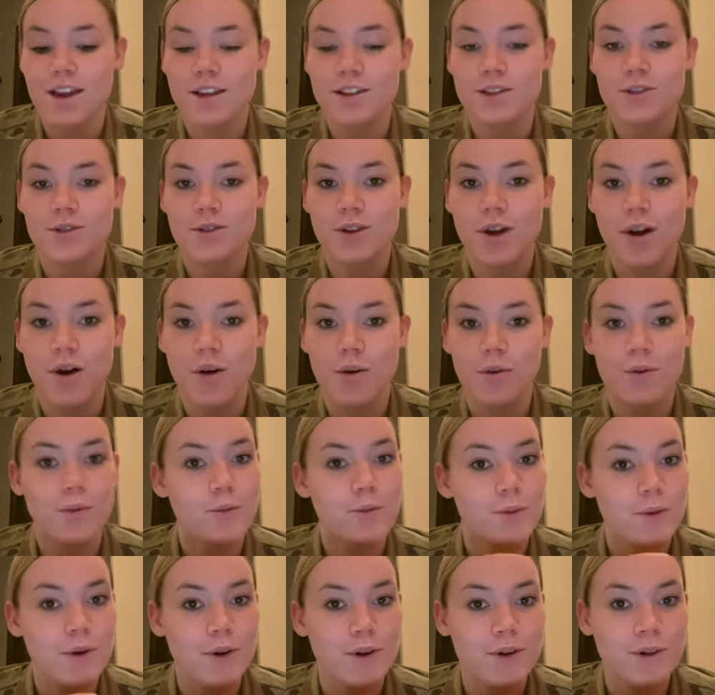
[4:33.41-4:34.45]
So
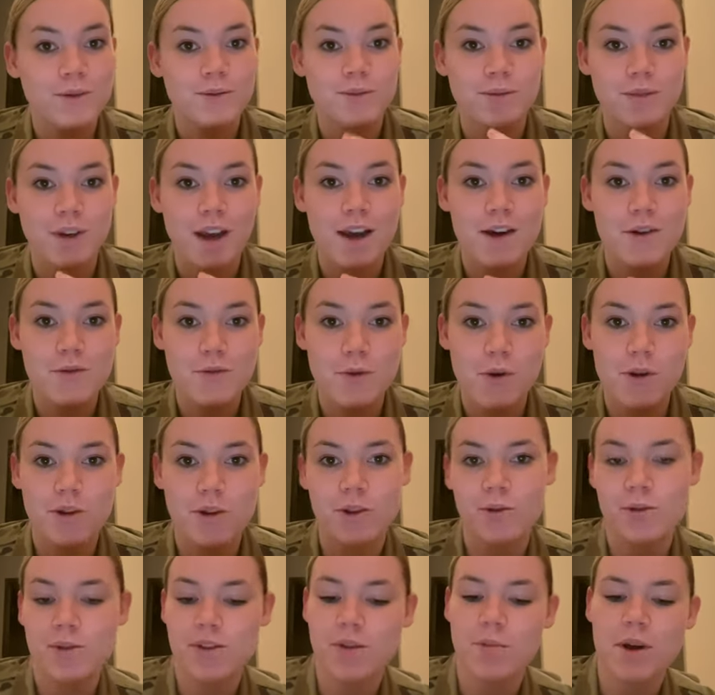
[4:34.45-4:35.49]
we're kind of
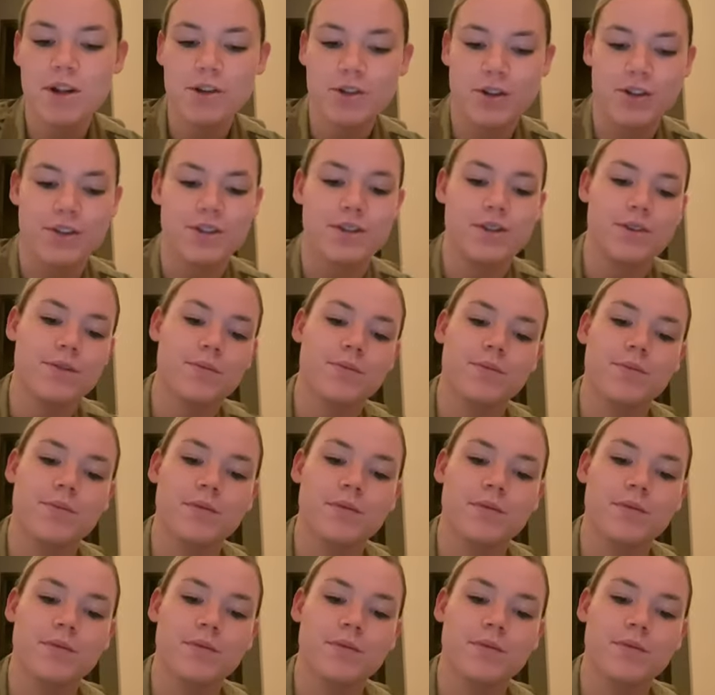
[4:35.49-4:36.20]
rolling with the punches.